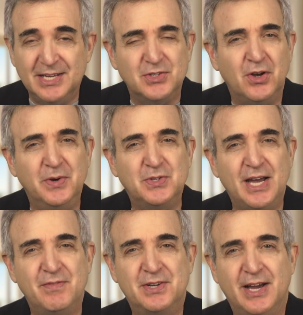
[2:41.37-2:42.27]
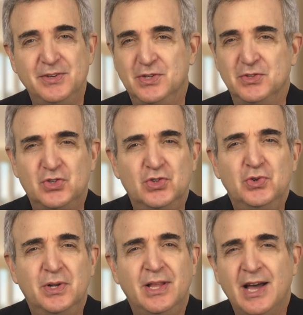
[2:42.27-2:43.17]
is always advertised as
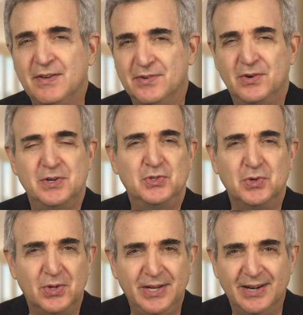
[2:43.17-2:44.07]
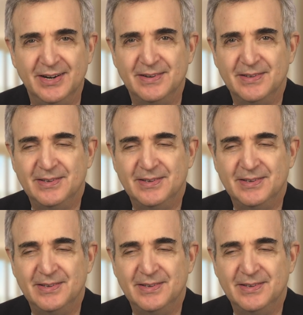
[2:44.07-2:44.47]
true to life or crystal clear.